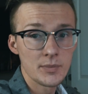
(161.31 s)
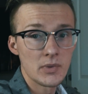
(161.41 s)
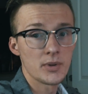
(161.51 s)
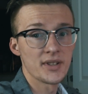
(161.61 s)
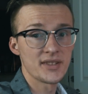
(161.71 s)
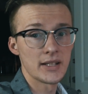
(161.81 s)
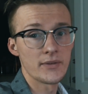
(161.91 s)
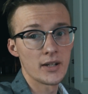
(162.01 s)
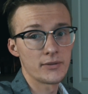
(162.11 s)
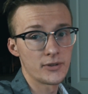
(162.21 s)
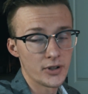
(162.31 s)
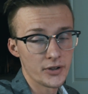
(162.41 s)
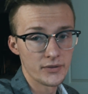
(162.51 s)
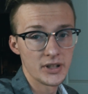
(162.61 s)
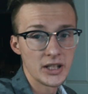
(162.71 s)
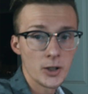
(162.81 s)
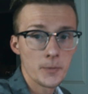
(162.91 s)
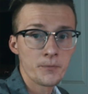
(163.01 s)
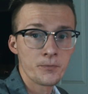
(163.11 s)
Maybe I'll save that for another video.